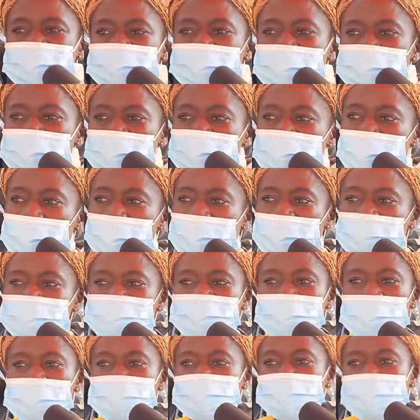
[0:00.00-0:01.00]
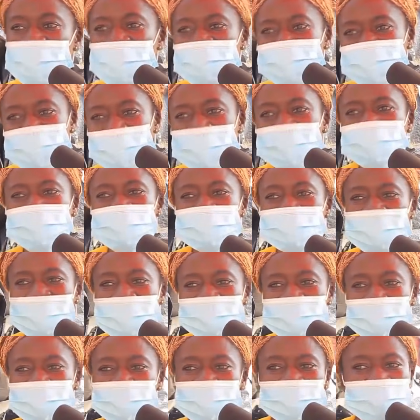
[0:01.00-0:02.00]
ene ama bo ho se odwan twa mu ne
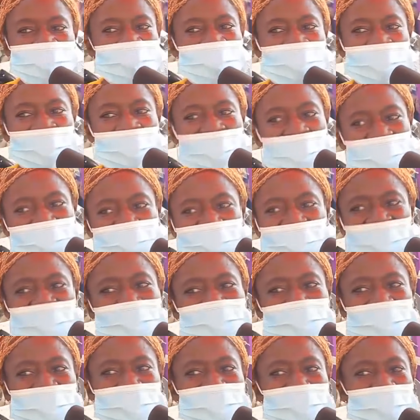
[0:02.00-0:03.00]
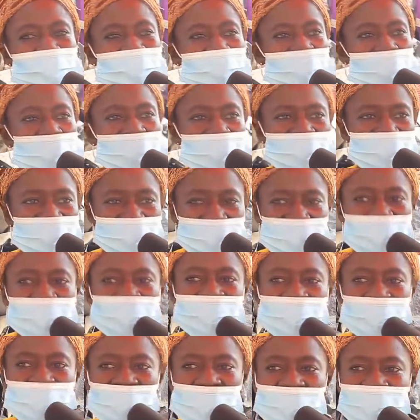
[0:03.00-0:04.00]
ade no o meme mu e
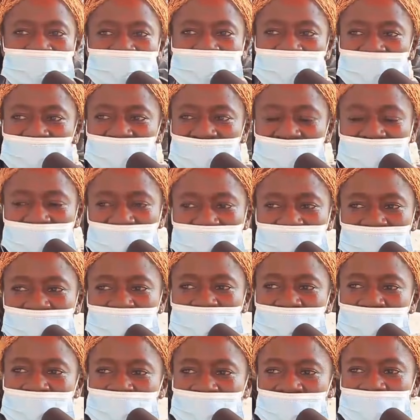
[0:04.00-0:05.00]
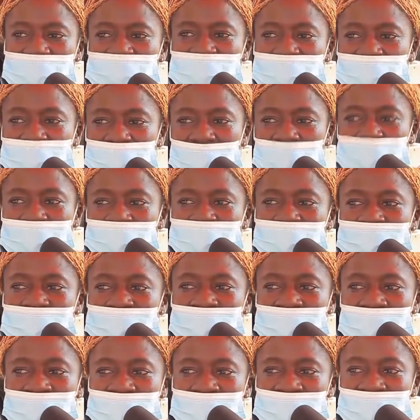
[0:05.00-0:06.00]
no nyina na be twitwa so
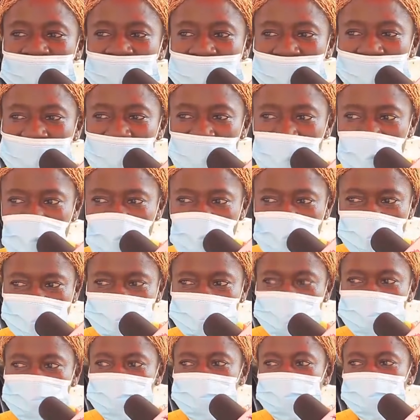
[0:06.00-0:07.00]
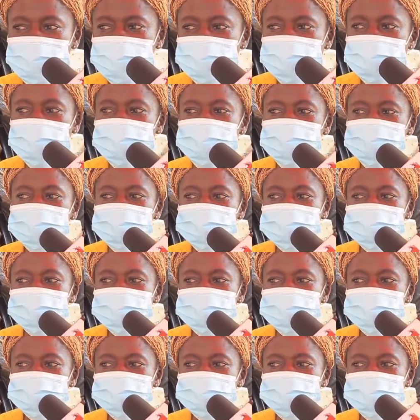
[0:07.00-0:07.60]
e be ma akoye all